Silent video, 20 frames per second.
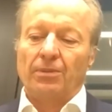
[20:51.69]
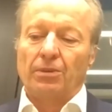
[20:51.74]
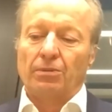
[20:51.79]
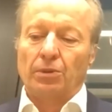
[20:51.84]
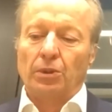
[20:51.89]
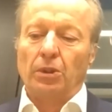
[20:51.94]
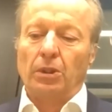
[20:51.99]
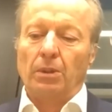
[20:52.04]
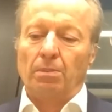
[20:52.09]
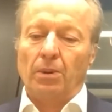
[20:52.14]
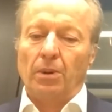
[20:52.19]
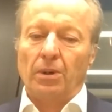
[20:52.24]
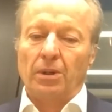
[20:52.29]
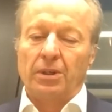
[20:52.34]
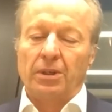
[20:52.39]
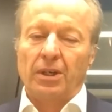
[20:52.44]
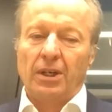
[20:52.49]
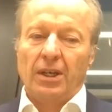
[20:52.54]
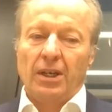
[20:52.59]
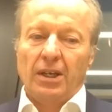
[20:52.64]
rule
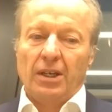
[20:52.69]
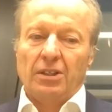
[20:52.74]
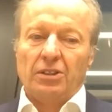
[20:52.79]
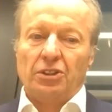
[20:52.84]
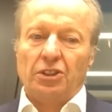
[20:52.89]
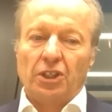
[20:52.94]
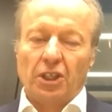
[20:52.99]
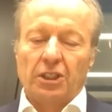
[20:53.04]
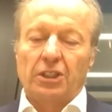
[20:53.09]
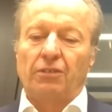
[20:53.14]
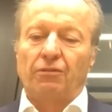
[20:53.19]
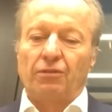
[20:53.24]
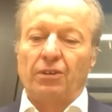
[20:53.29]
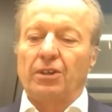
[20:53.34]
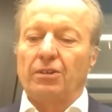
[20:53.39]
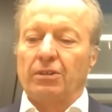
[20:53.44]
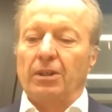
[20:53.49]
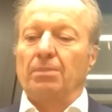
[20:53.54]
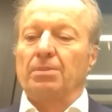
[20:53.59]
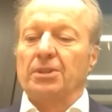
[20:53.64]
book just for
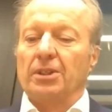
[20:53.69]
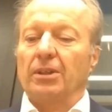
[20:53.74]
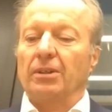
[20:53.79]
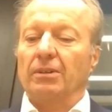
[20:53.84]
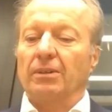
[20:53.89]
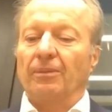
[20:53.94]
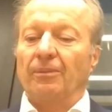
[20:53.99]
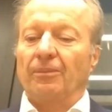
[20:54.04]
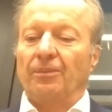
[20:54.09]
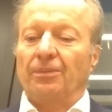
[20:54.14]
crypto,